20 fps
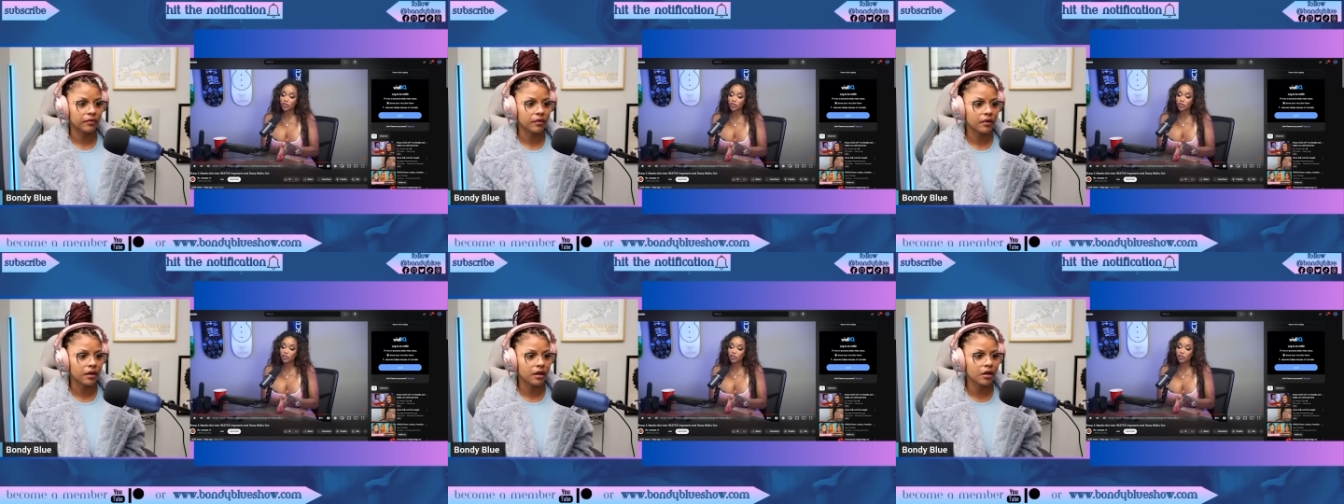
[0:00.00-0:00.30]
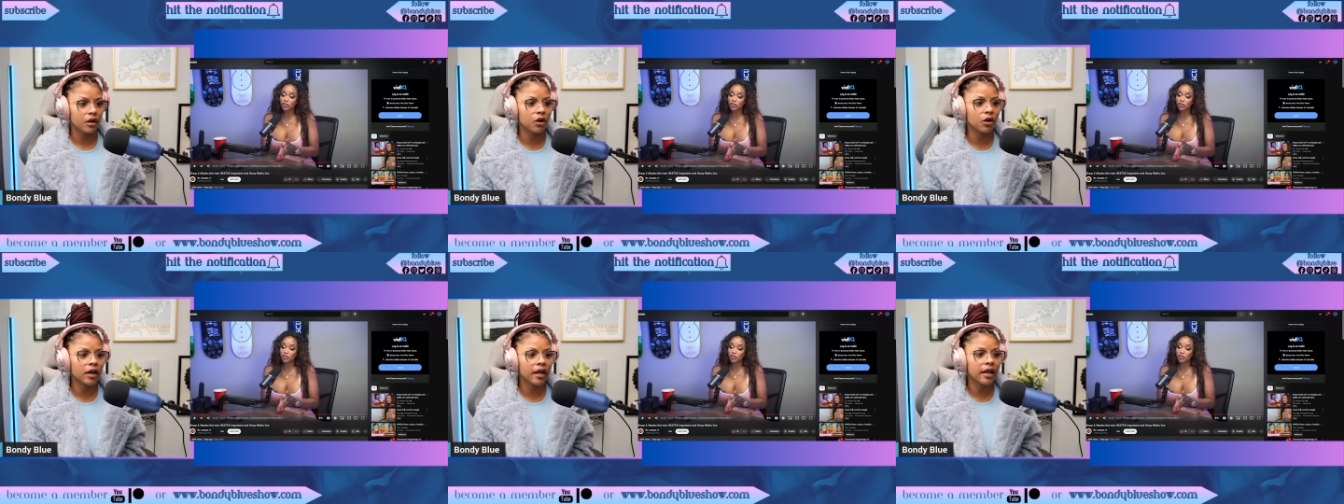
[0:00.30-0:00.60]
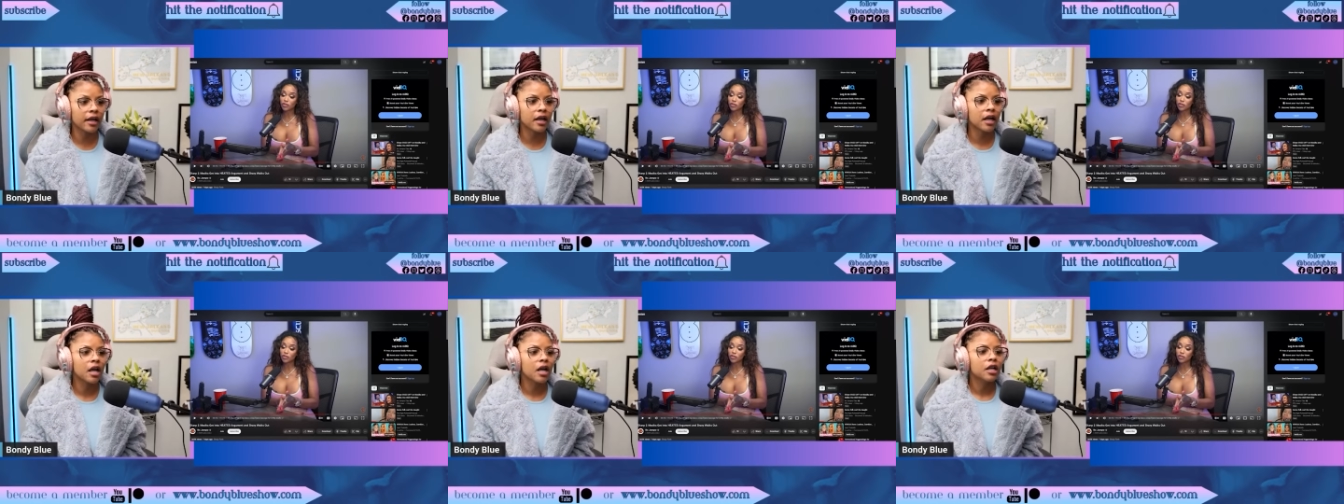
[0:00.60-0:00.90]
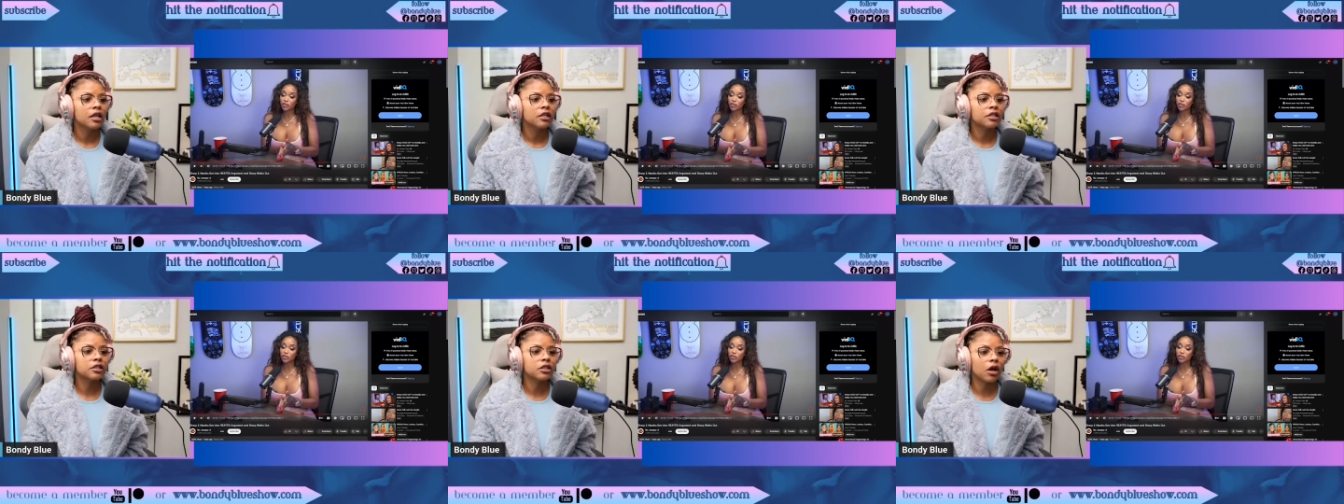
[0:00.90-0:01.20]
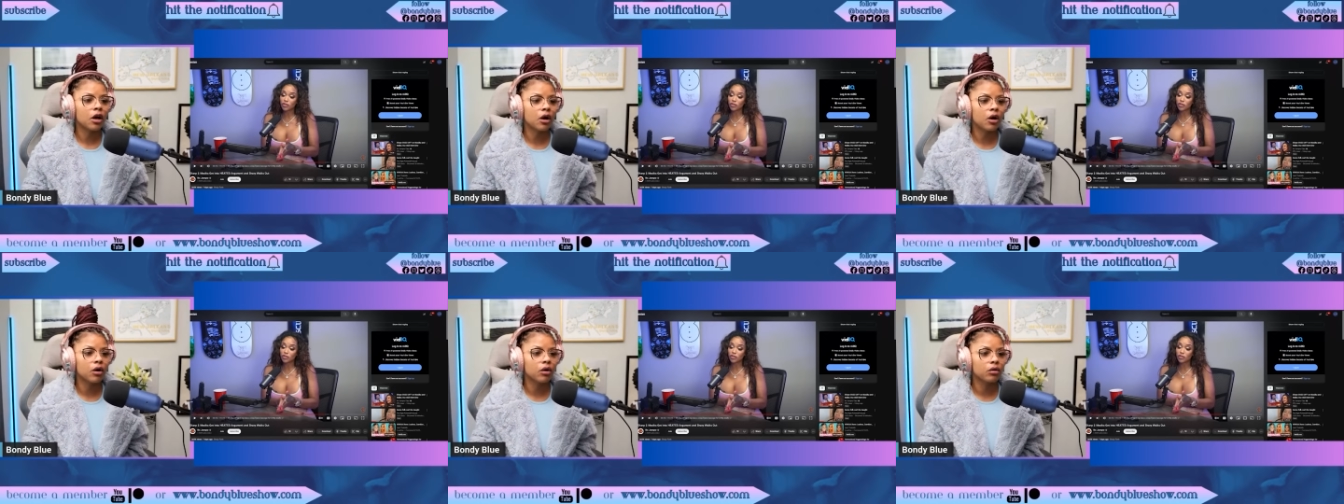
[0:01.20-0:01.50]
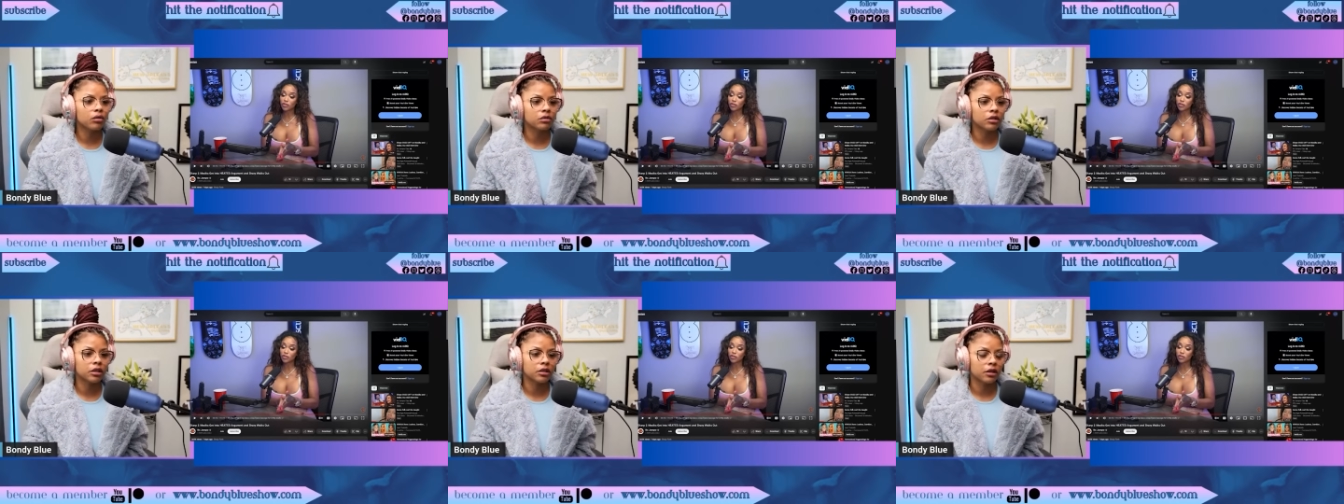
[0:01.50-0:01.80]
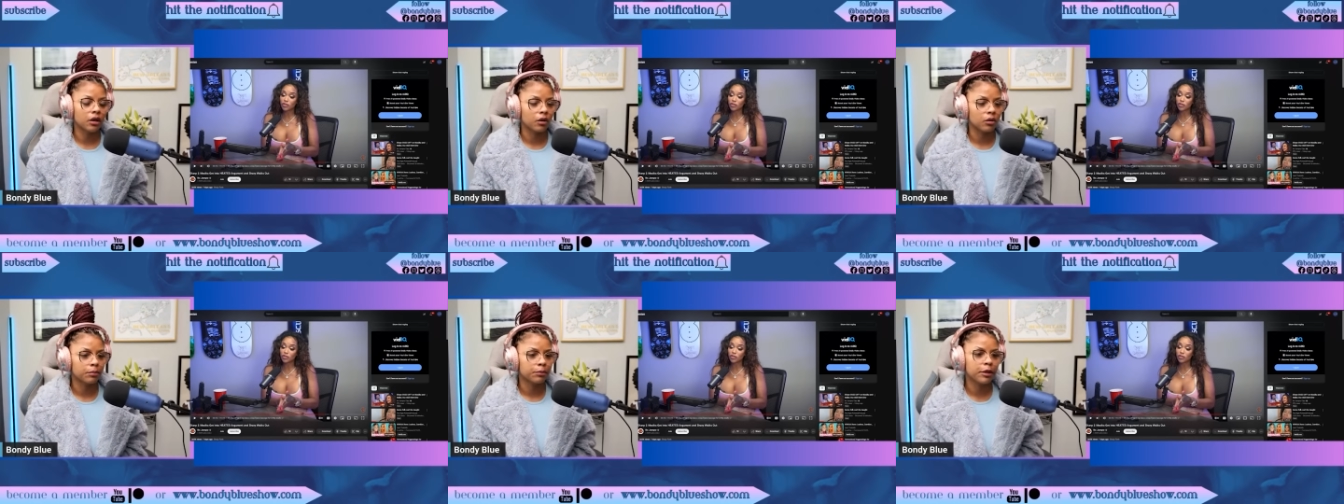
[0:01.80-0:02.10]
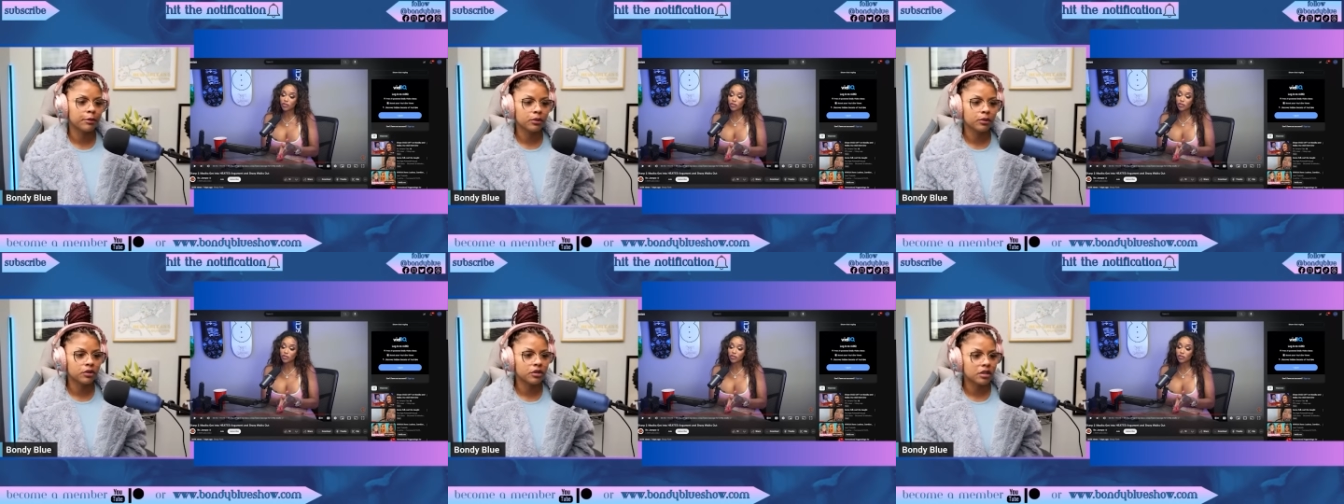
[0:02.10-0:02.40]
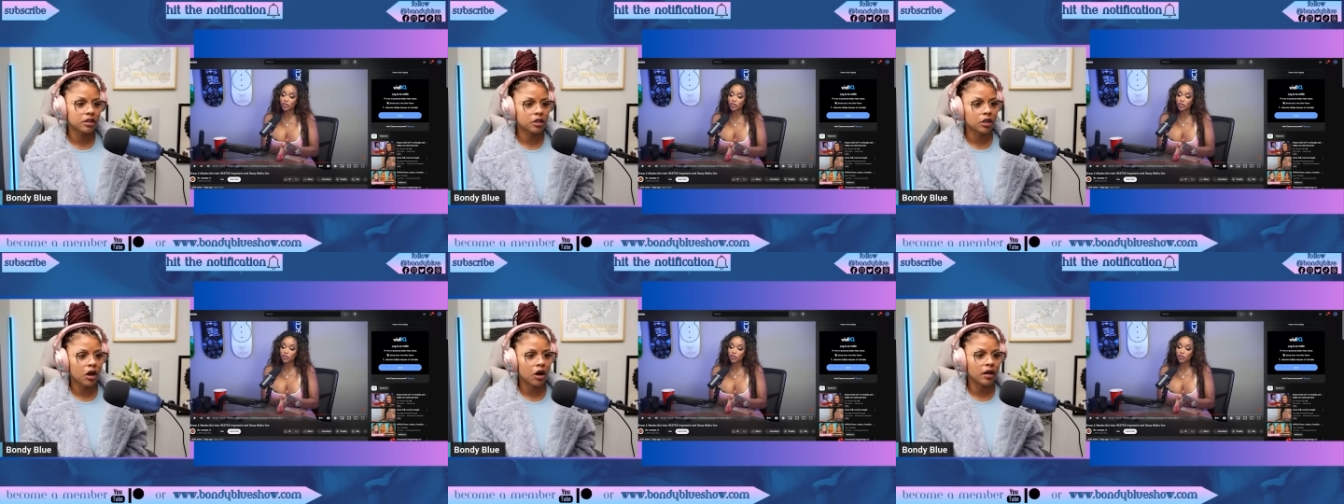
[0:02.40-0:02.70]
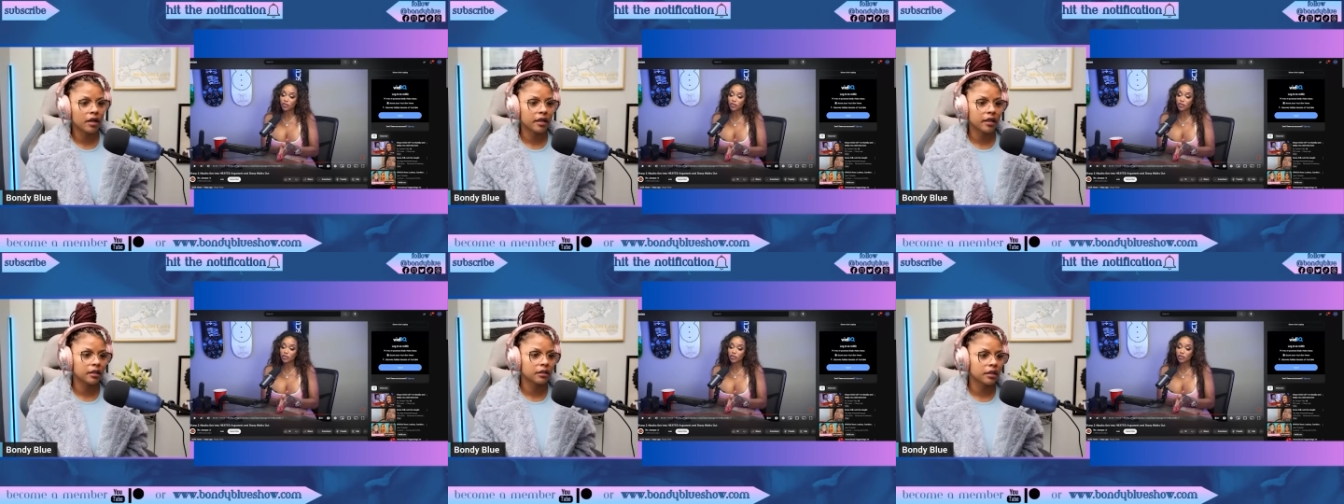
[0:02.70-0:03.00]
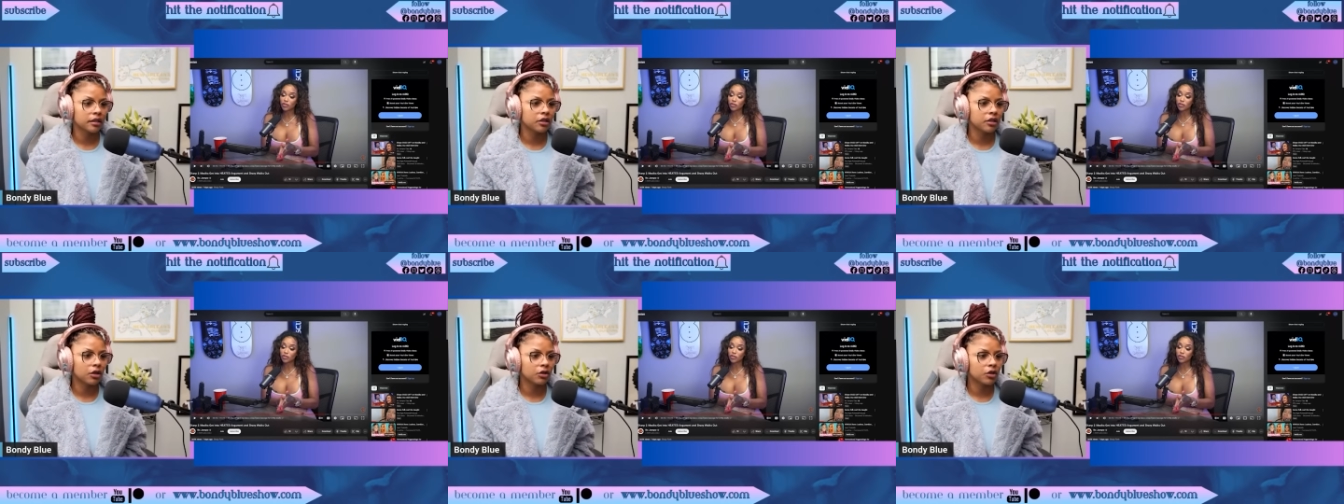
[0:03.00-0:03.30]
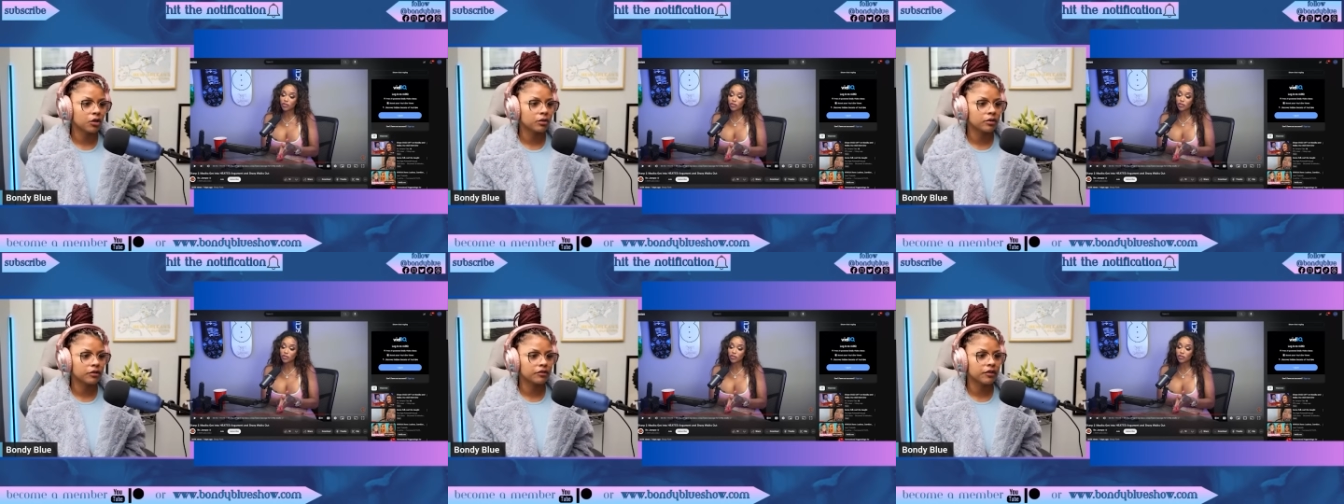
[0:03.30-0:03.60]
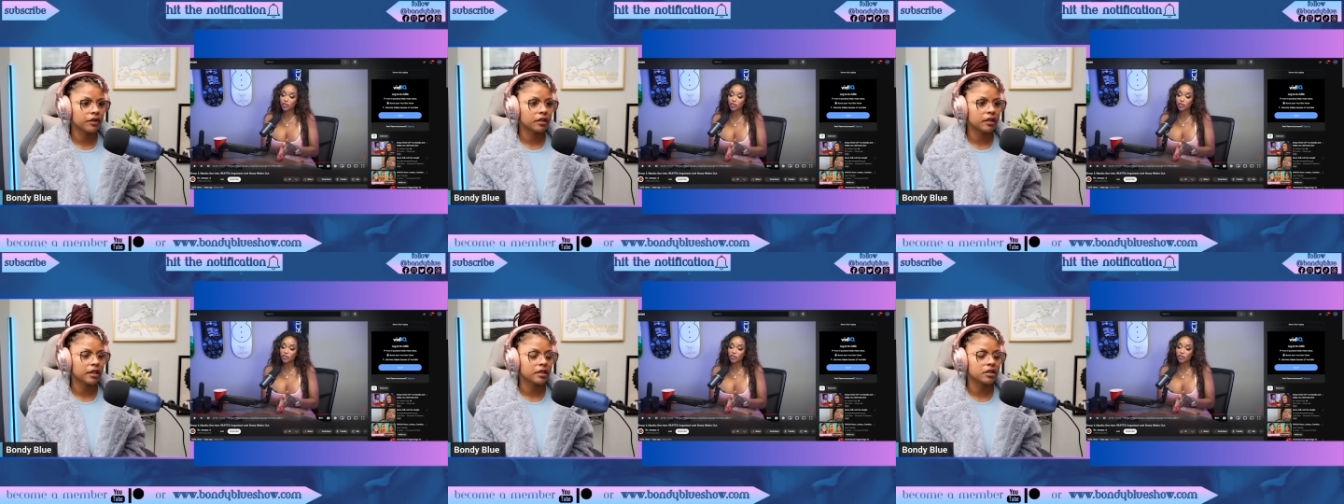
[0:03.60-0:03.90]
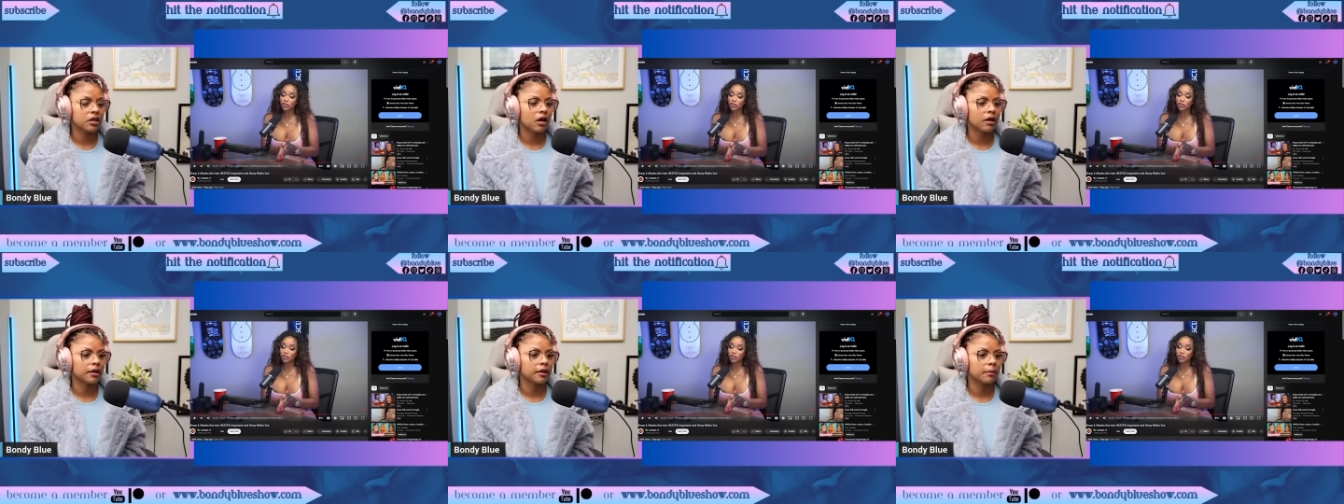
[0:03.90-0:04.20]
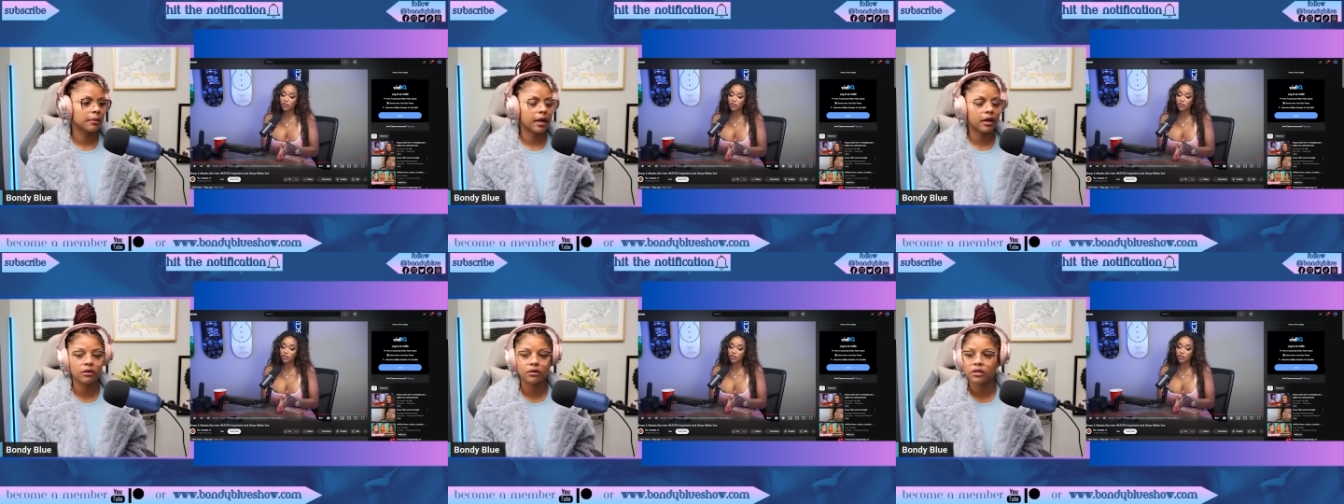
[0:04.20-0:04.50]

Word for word: Okay, so you know, people just talking and don't know what the fuck they talking about.